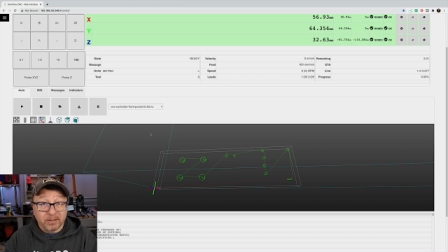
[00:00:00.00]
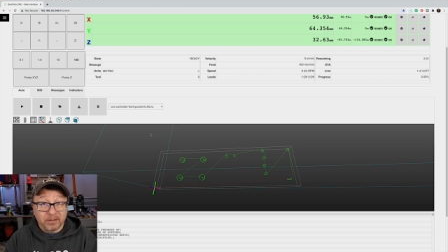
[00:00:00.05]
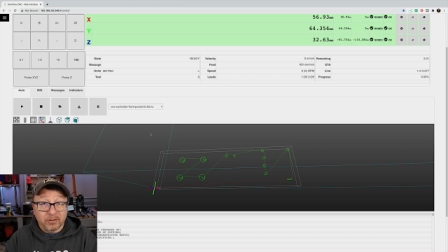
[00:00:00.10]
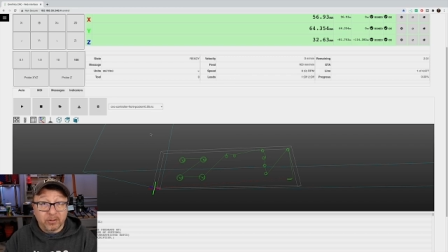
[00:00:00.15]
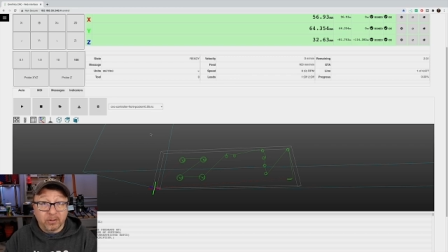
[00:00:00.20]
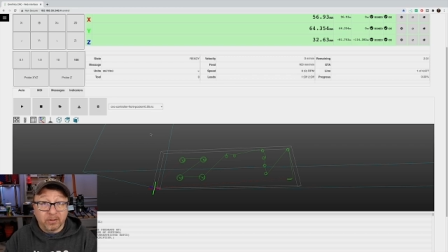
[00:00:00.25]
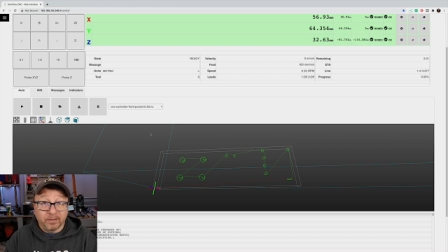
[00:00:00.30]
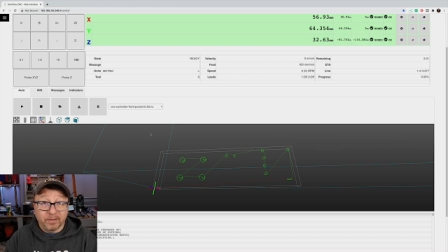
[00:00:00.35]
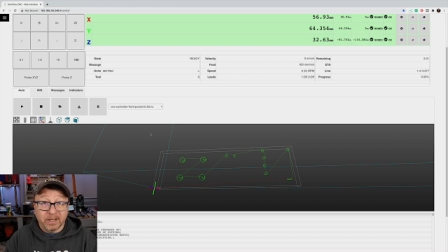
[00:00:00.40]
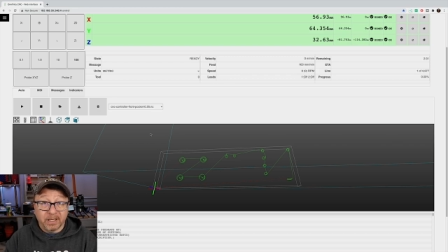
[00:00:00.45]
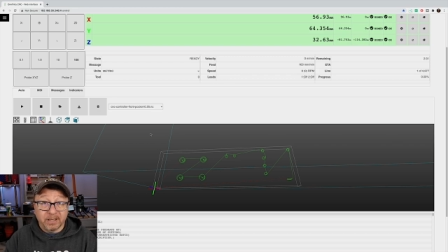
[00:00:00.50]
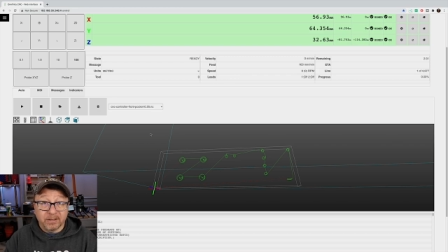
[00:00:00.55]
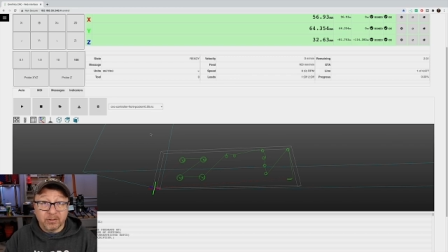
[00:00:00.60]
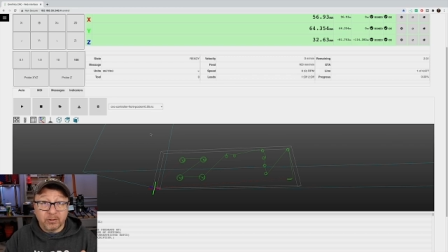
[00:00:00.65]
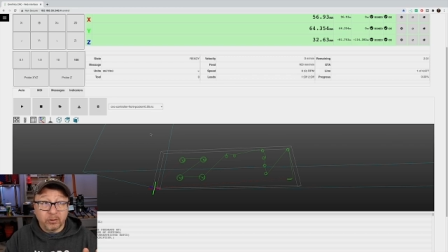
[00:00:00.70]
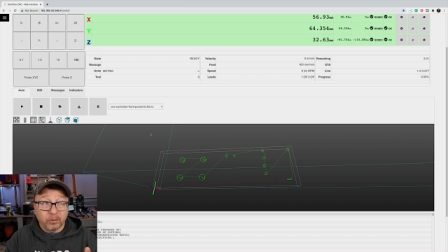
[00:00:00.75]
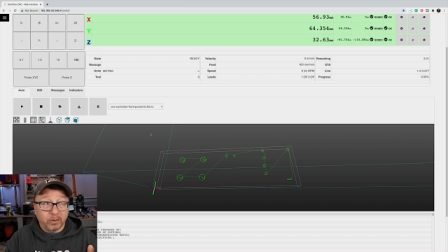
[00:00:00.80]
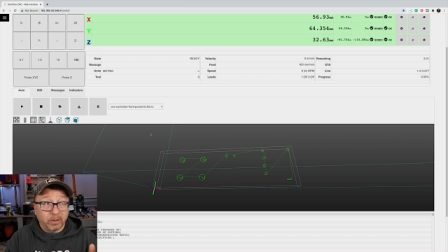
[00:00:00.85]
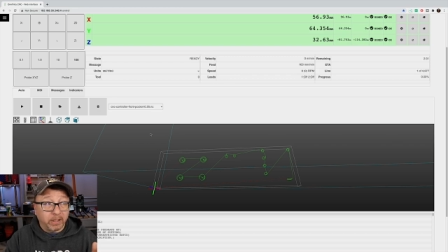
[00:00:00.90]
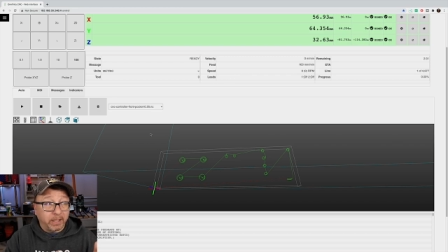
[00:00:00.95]
So if it is
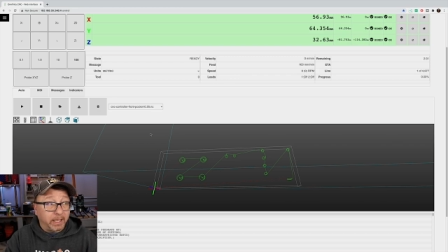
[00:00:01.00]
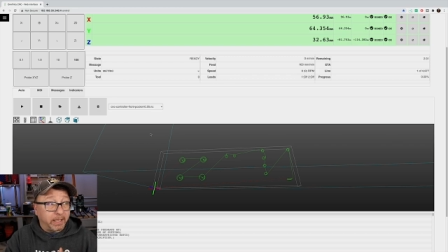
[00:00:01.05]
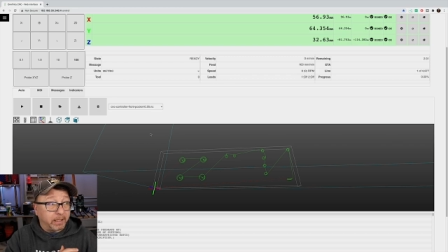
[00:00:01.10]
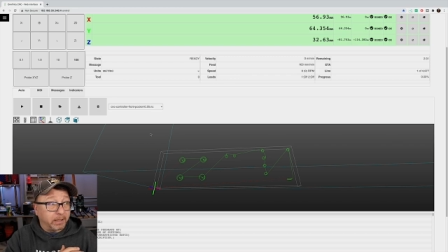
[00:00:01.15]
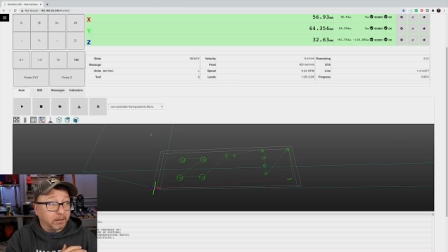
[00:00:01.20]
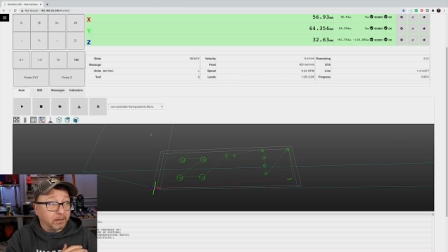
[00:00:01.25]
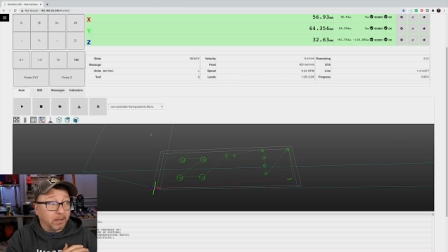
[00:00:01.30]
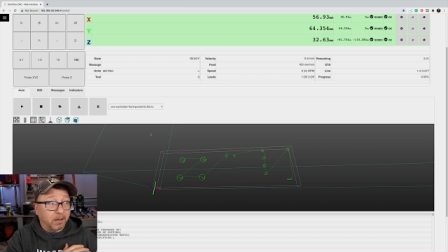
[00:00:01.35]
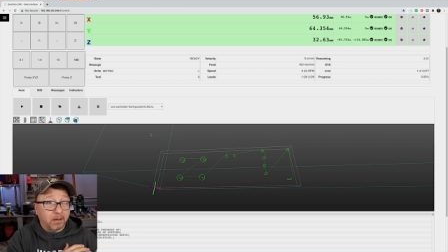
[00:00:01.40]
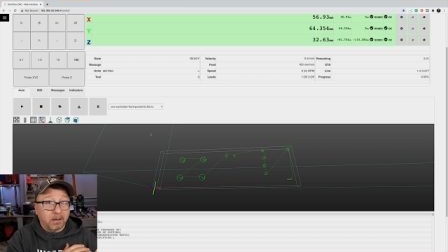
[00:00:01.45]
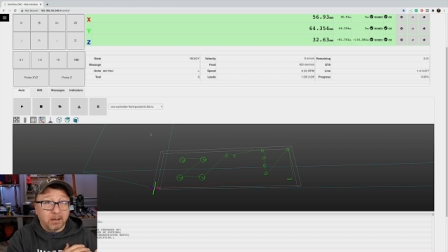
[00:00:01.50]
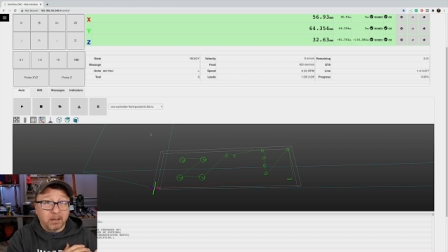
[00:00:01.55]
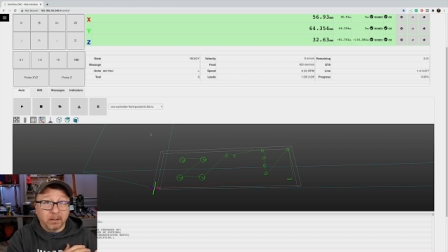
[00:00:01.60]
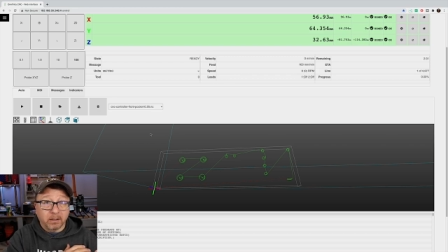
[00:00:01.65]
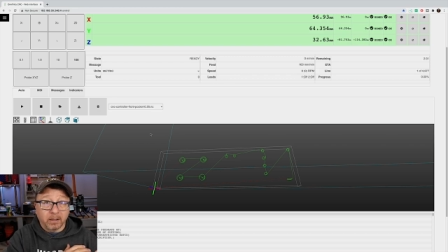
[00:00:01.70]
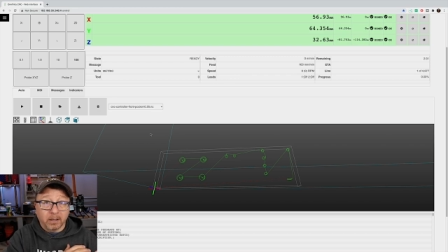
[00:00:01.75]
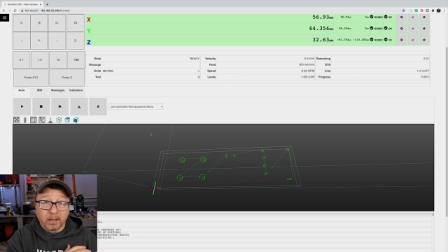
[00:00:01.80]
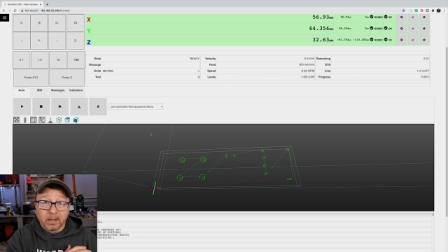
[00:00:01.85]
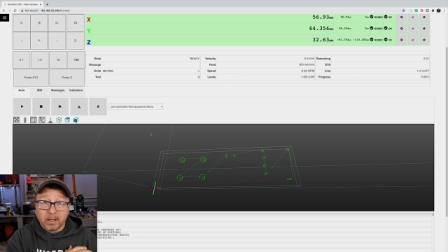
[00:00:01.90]
doing a long, you